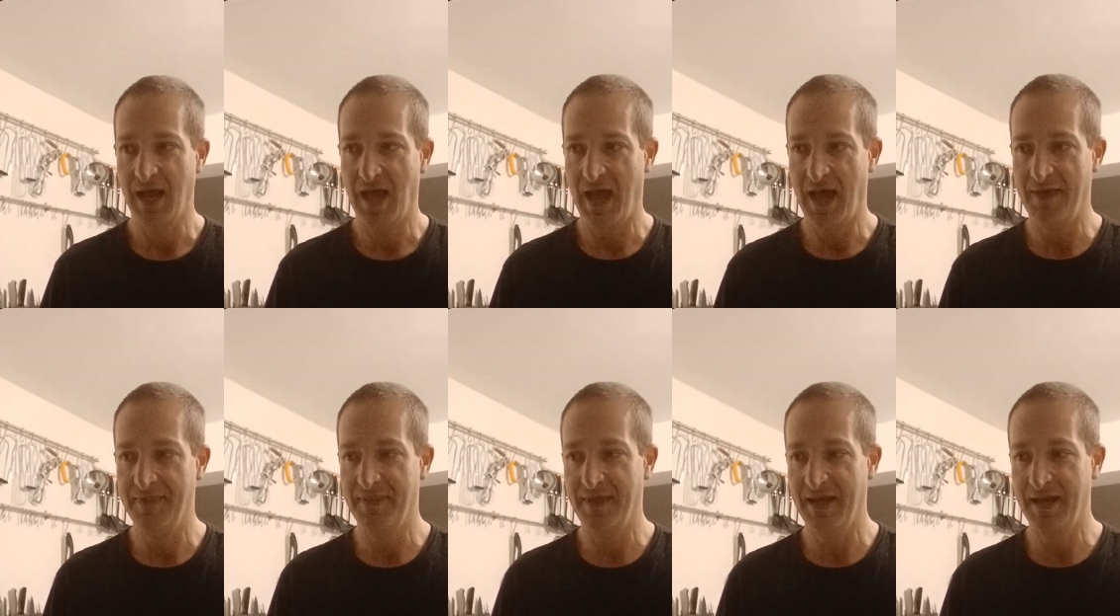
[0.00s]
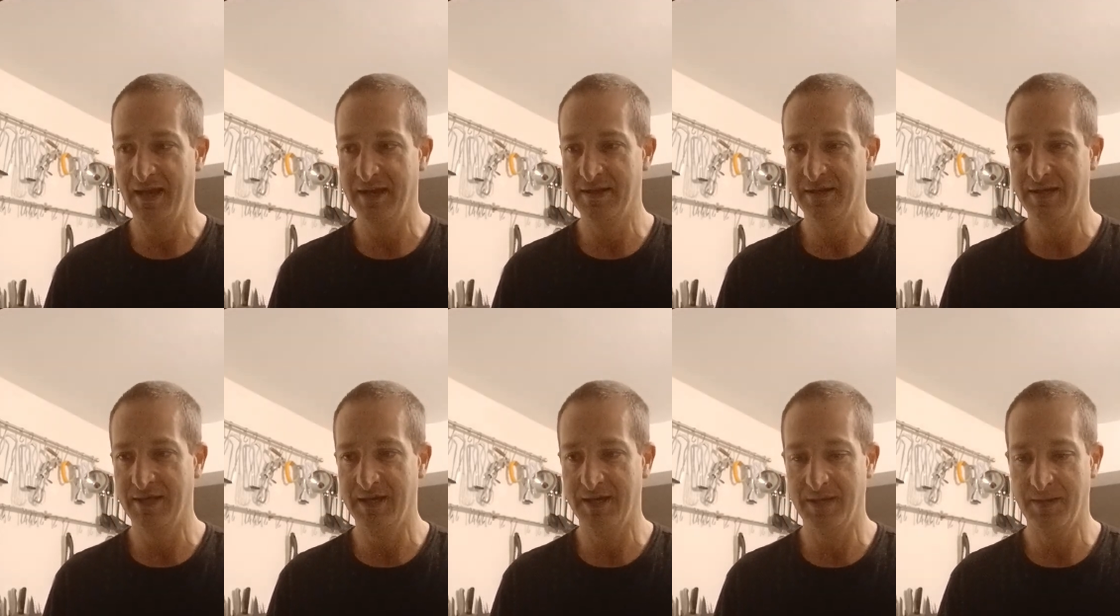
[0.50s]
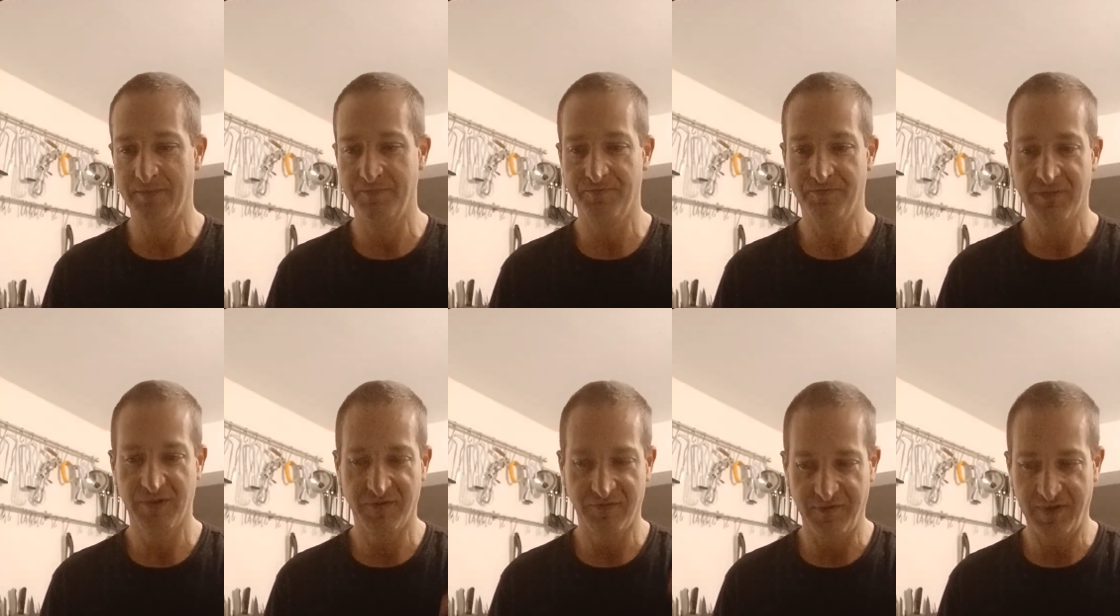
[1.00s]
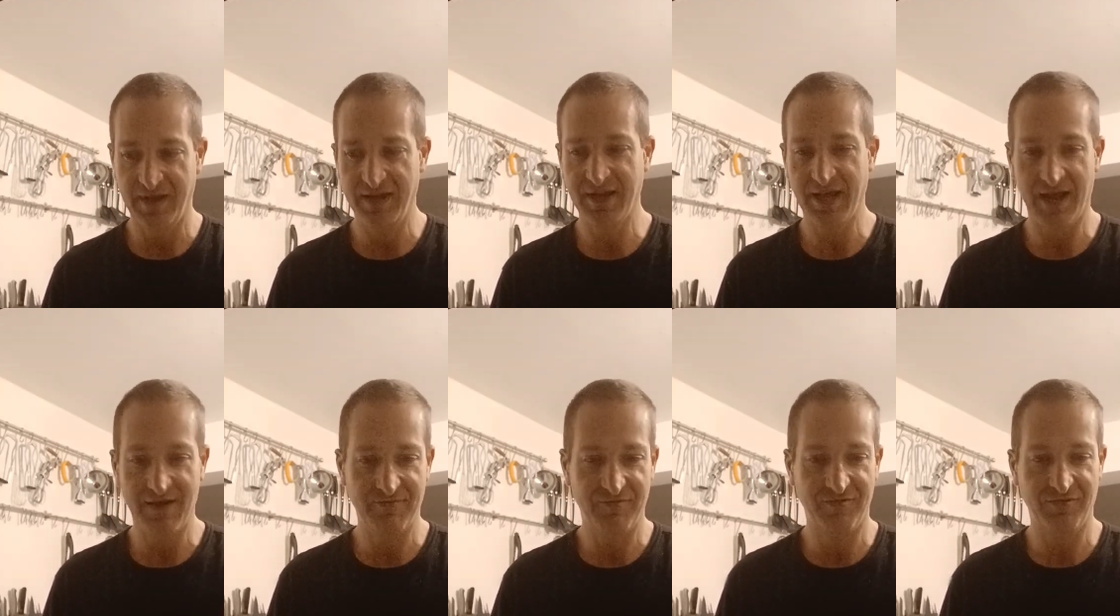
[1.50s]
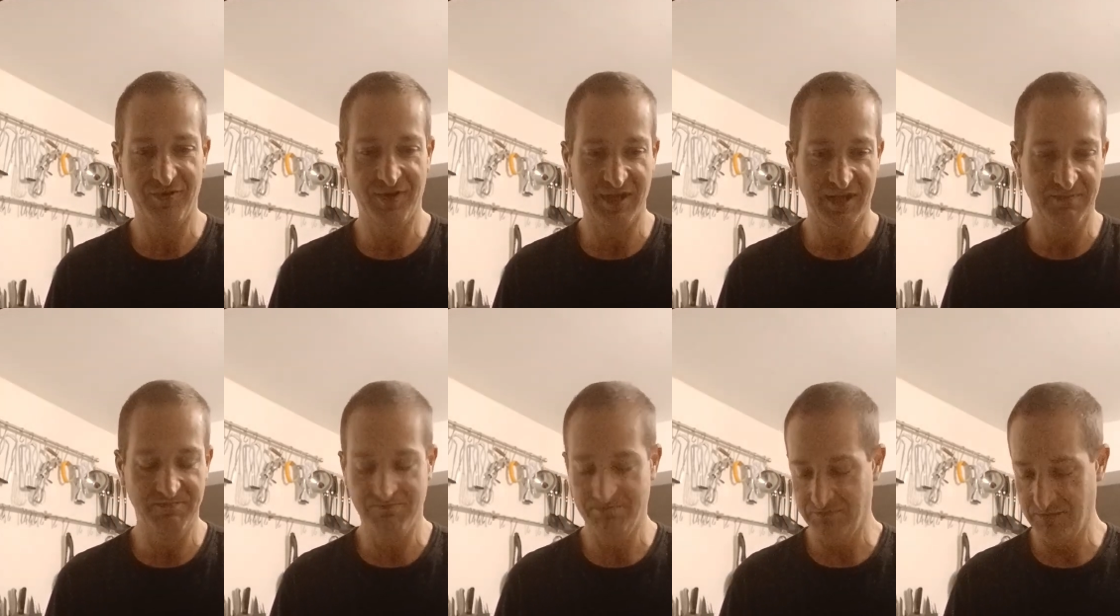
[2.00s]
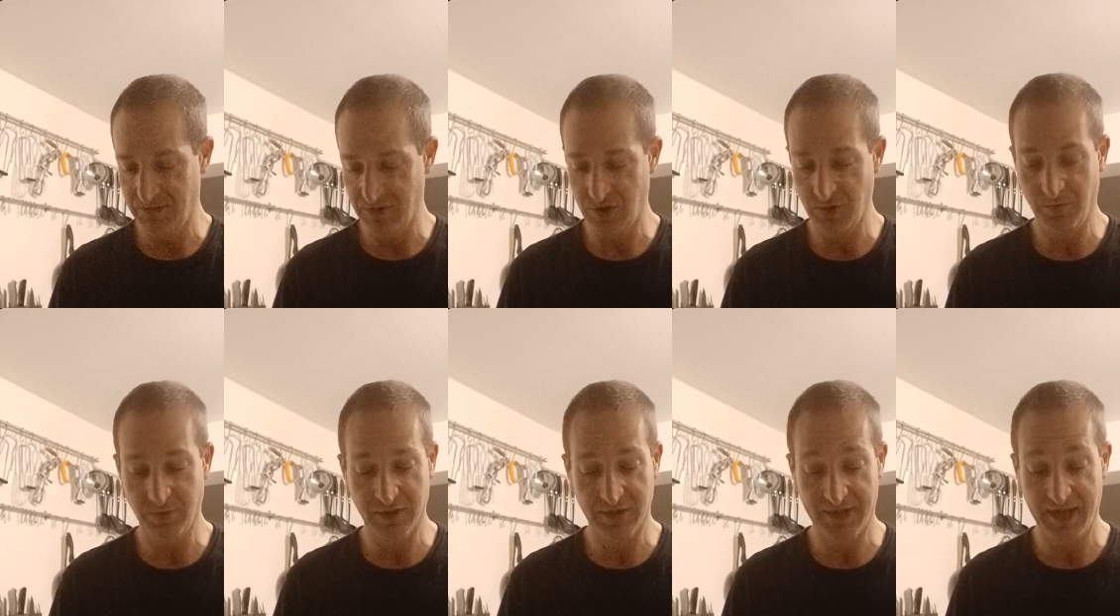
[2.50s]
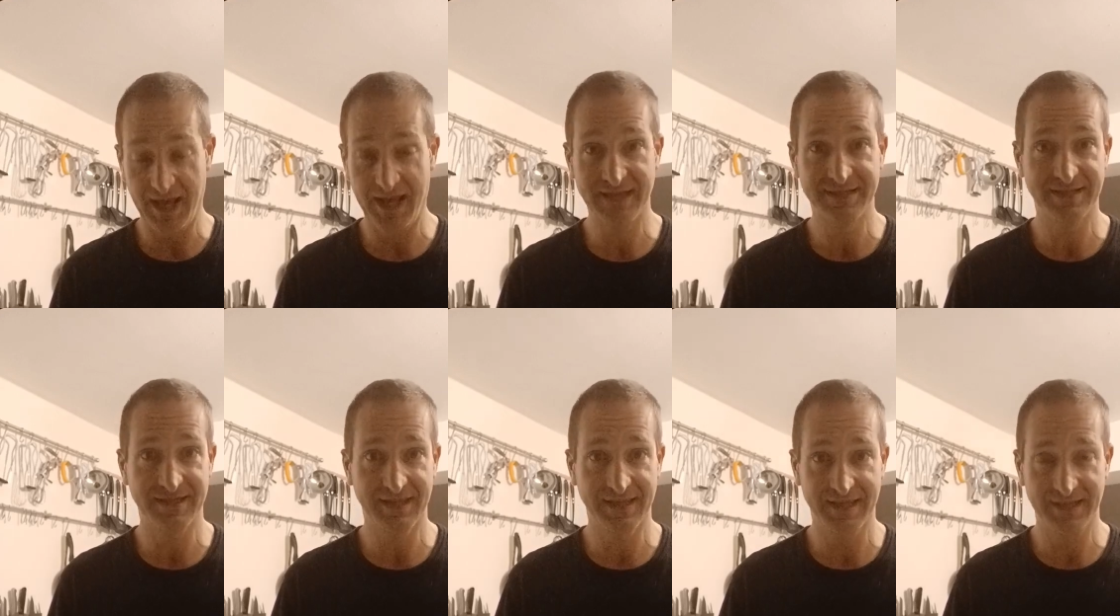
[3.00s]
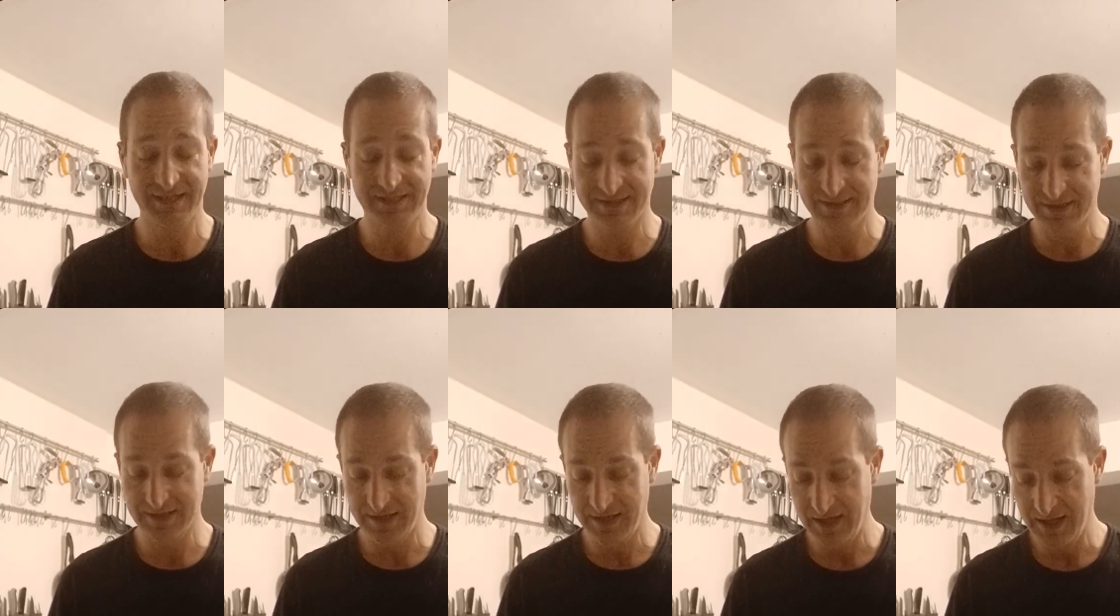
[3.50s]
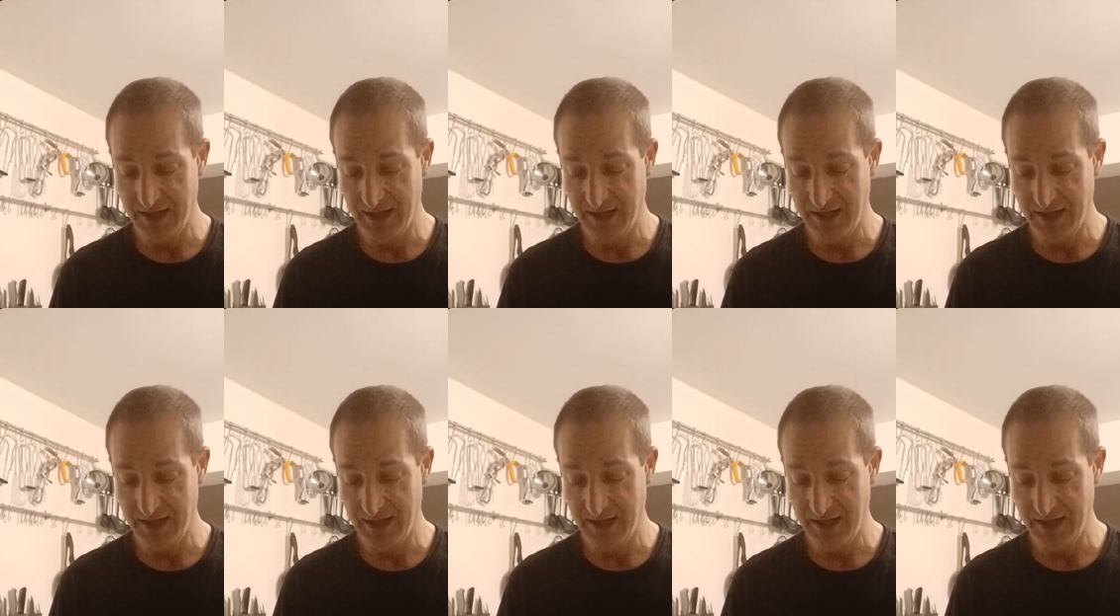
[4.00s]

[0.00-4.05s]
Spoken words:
and then feed it every couple of days at least.